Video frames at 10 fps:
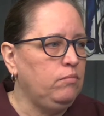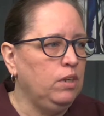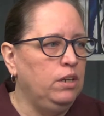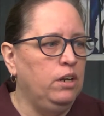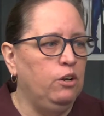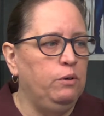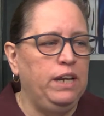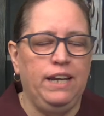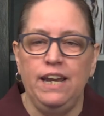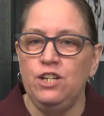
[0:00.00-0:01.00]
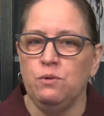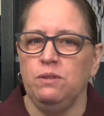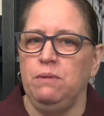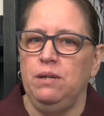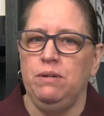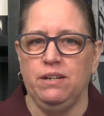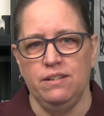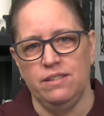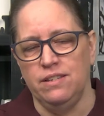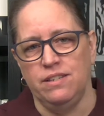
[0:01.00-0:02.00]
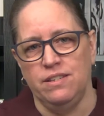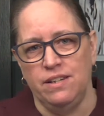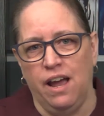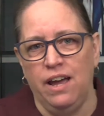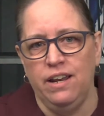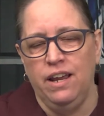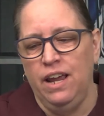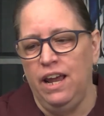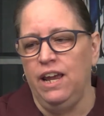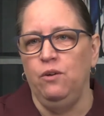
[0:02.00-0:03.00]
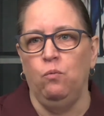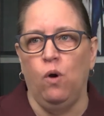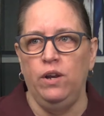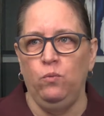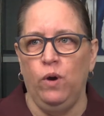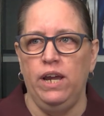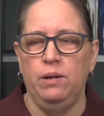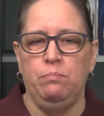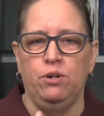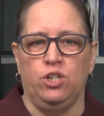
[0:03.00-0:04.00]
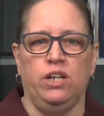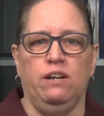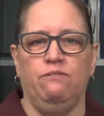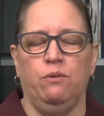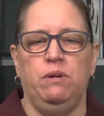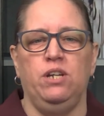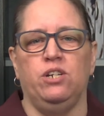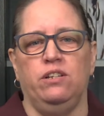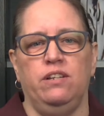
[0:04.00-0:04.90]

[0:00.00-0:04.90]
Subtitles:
engage with me, because this is not a one-way pushing information.